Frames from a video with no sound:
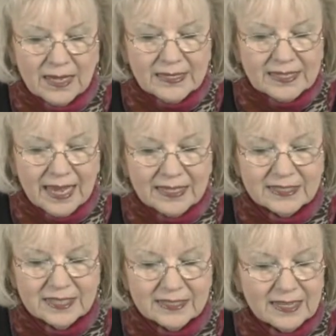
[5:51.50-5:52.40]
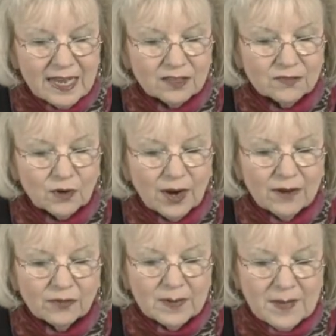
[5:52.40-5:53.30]
He tasted death for
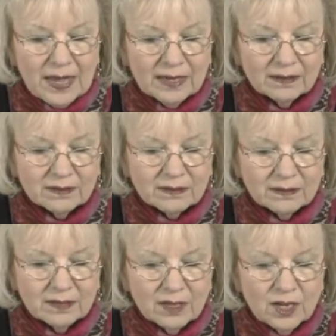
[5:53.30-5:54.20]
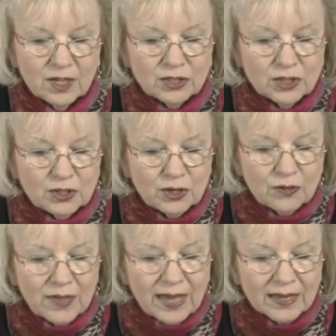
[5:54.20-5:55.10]
every man. To
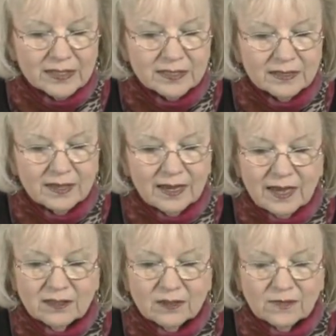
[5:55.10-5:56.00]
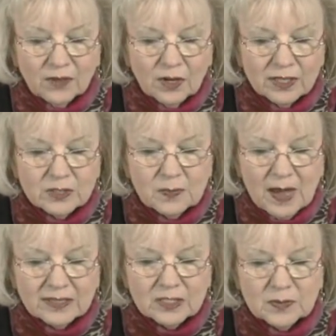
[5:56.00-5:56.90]
do that, in the fullest
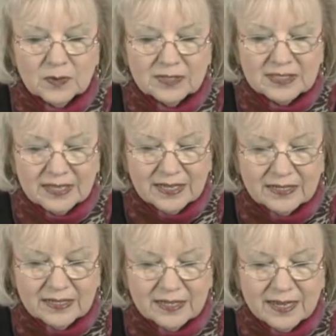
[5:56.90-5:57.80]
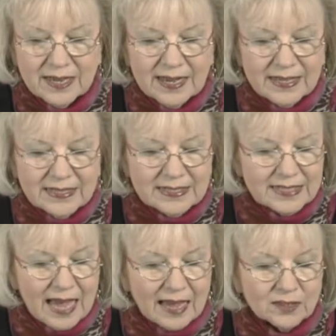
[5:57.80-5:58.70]
possible sense, he
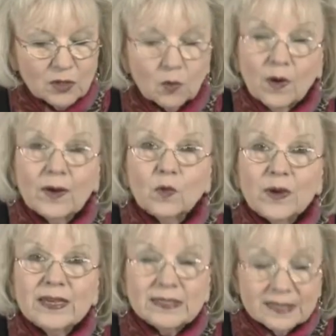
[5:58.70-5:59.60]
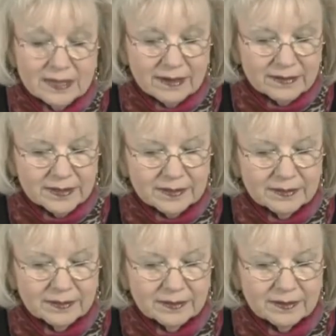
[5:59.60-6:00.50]
sat where we sit.
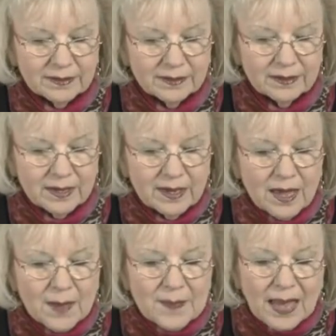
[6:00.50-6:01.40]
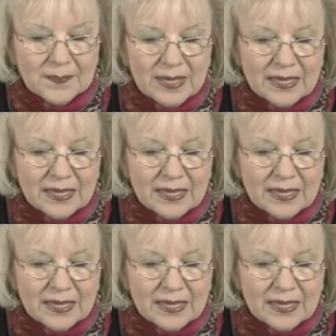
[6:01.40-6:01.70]
By